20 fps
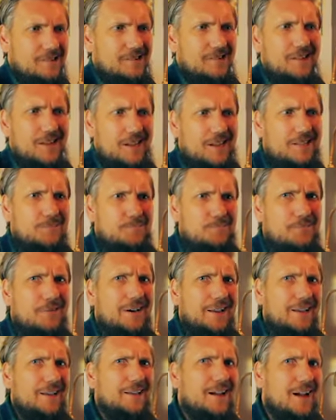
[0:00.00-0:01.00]
It's
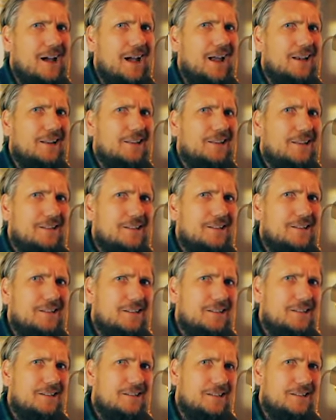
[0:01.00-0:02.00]
pretty good.
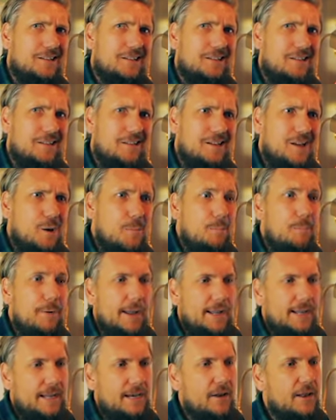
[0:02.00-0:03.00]

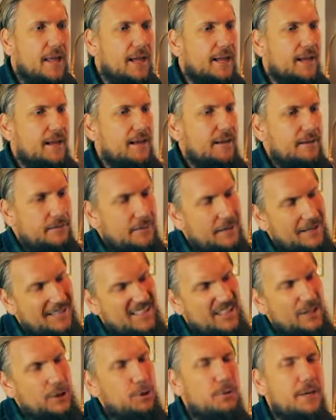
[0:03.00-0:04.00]
But, you know, like
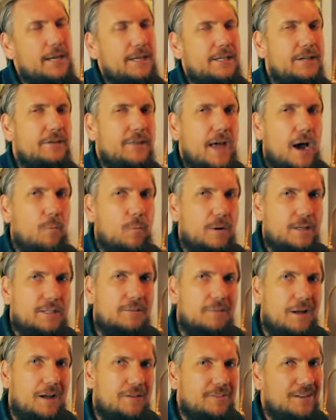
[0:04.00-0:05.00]
you can do that once
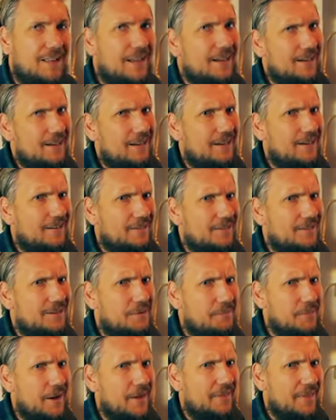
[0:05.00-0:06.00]
in a while if you're like, I don't
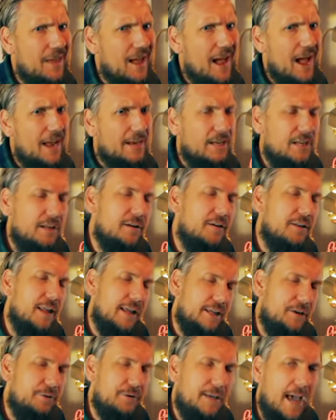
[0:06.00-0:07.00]
know about that. You know,
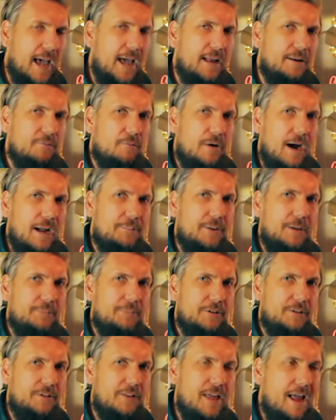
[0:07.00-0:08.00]
like, you get why
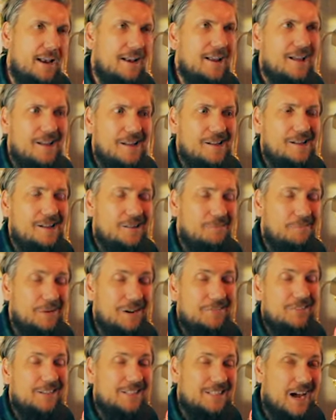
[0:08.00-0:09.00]
people do that.
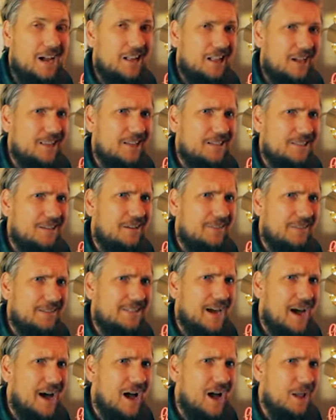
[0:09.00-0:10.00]
But if you talk like this all the
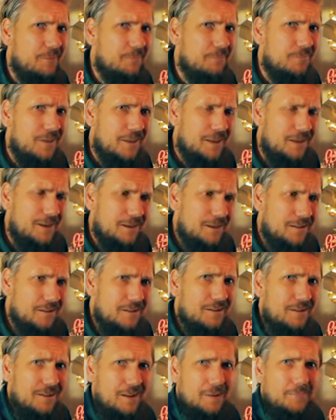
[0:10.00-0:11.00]
time,
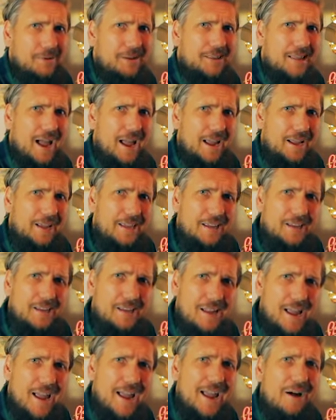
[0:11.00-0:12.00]
it'd be like,
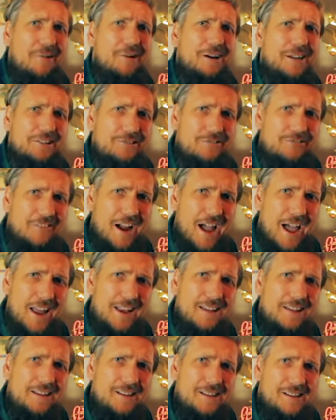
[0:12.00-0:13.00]
hey, how are you,
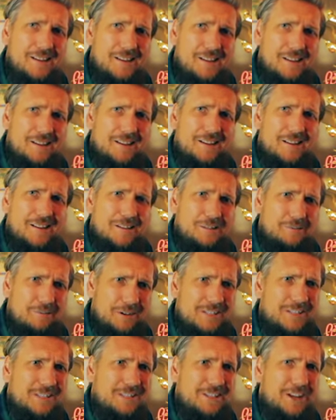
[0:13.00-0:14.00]
Fred?
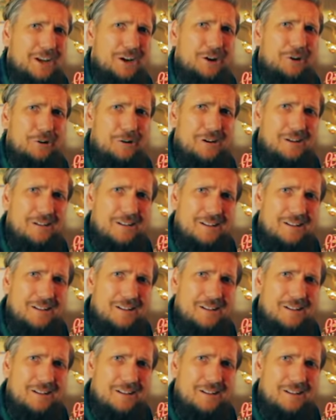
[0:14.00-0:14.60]
What's new?